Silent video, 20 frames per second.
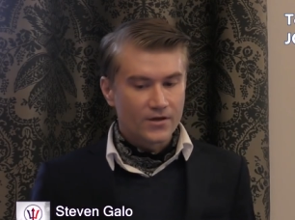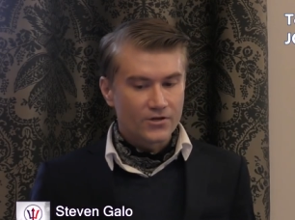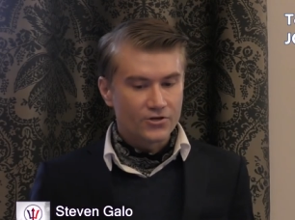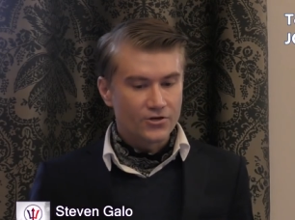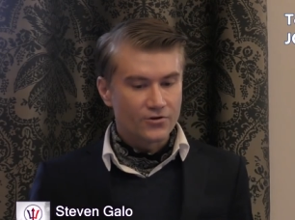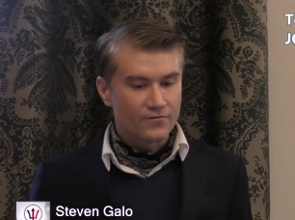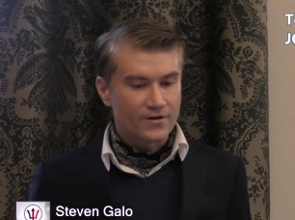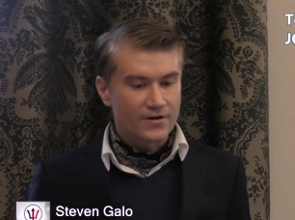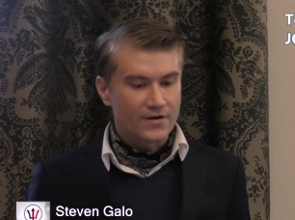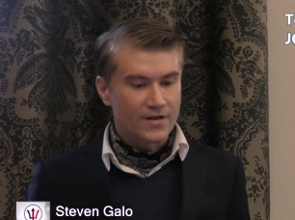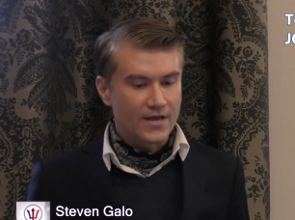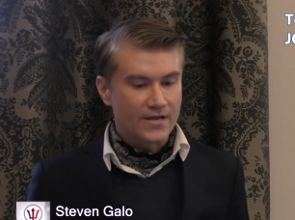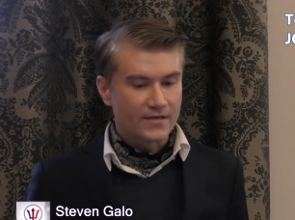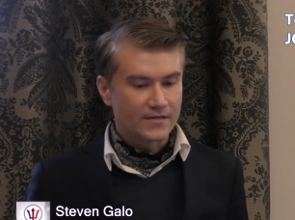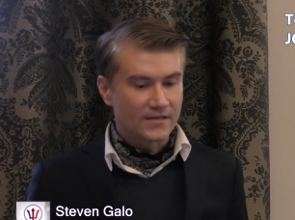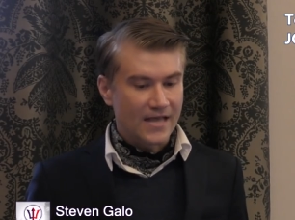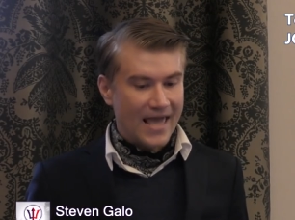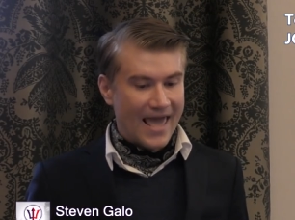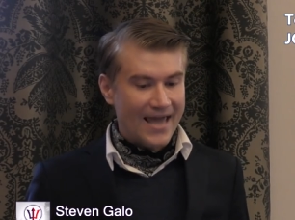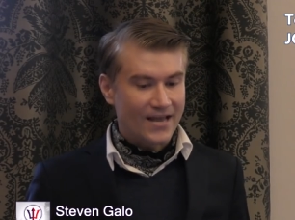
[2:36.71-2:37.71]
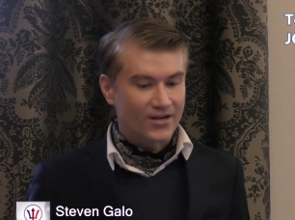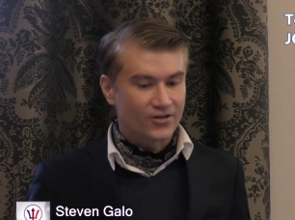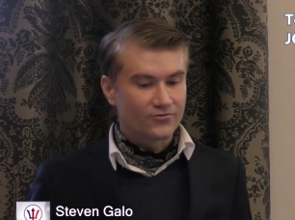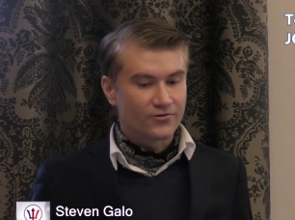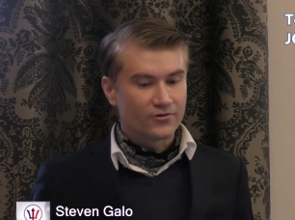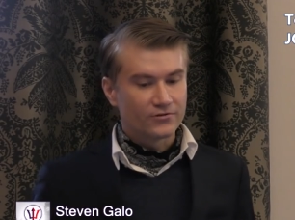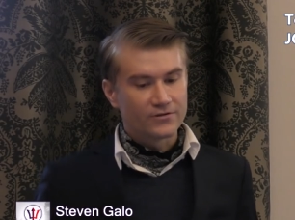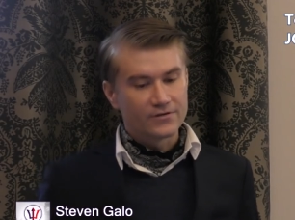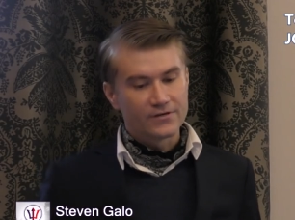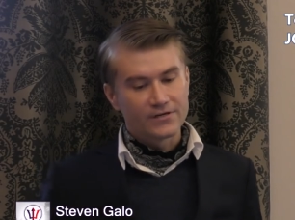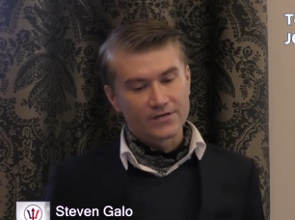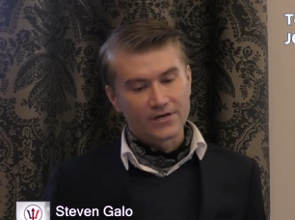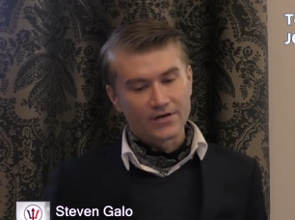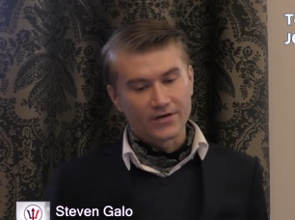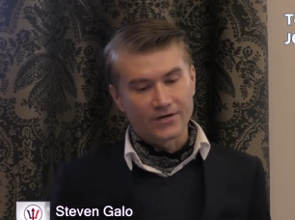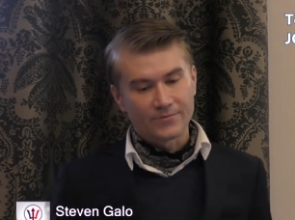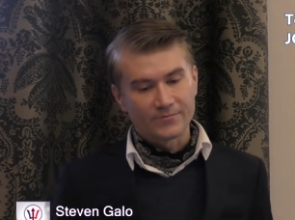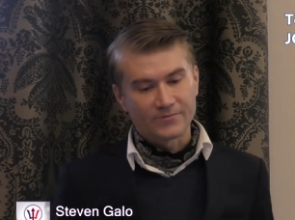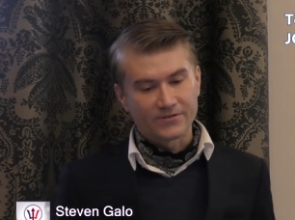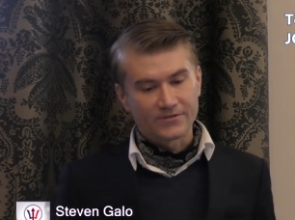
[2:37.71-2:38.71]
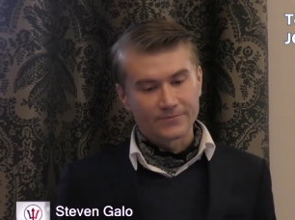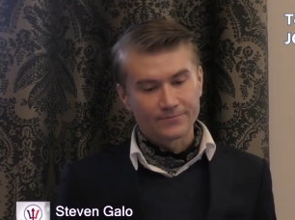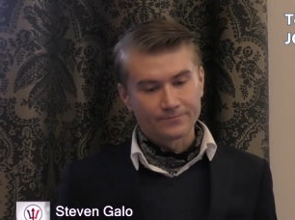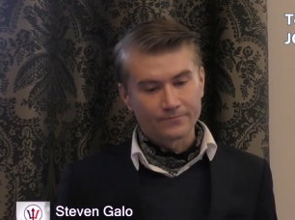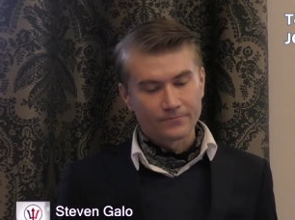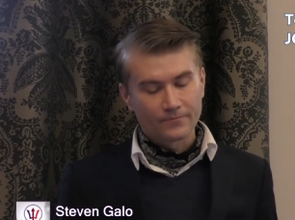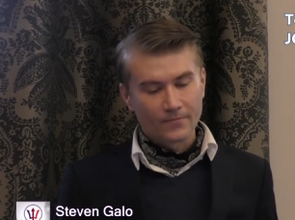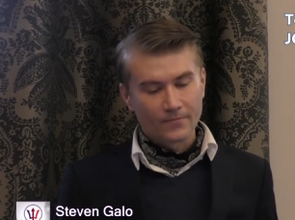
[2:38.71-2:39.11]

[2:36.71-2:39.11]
during these extraordinary times.